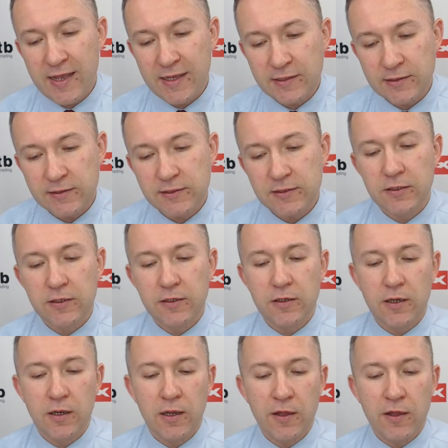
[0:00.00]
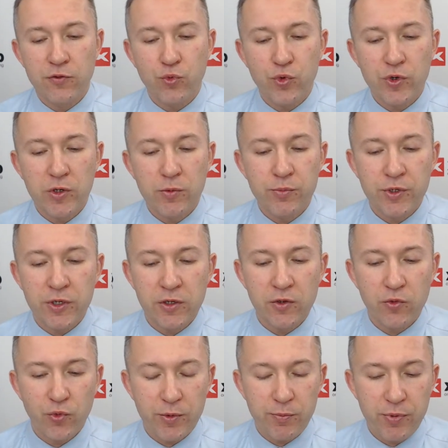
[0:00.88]
ends, and will
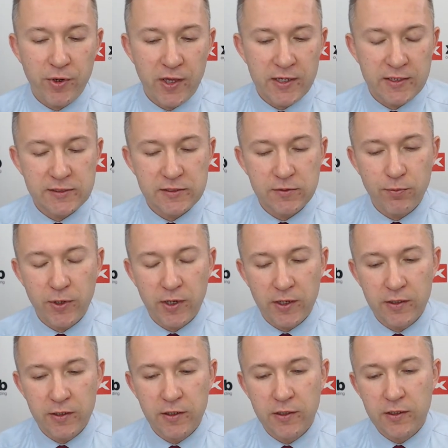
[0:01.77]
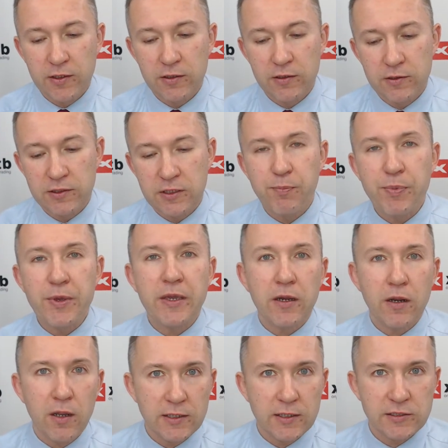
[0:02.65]
be replaced by
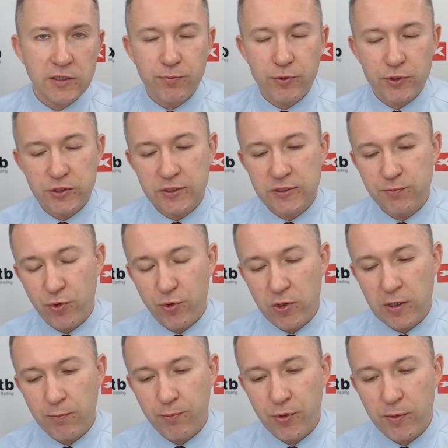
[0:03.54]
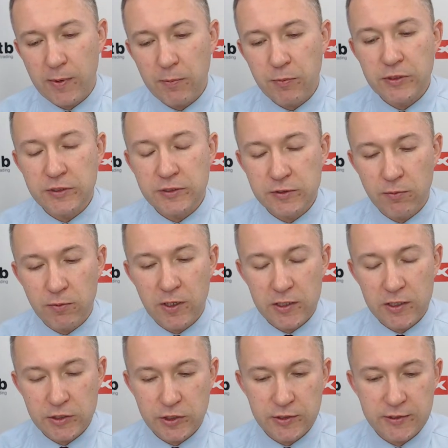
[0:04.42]
typical asset purchase program, probably in some
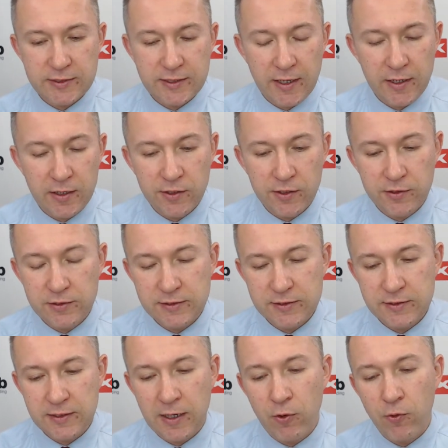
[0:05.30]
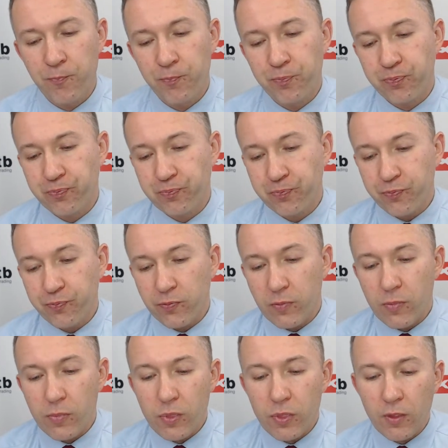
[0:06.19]
larger scale that it's now
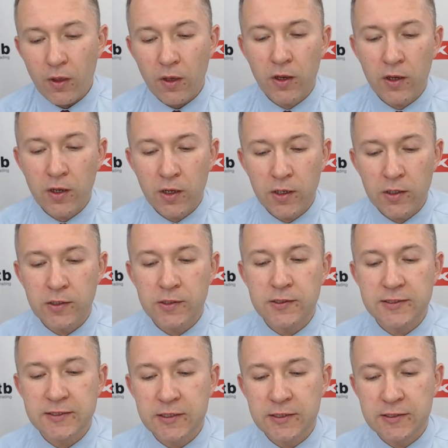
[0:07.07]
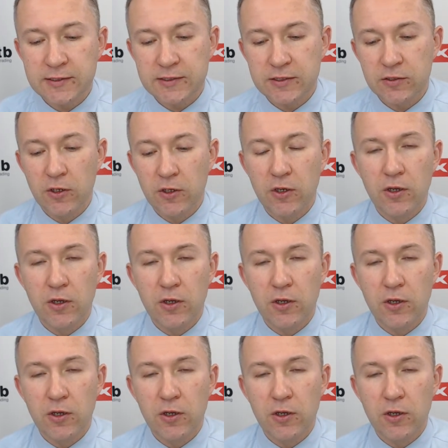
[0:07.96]
since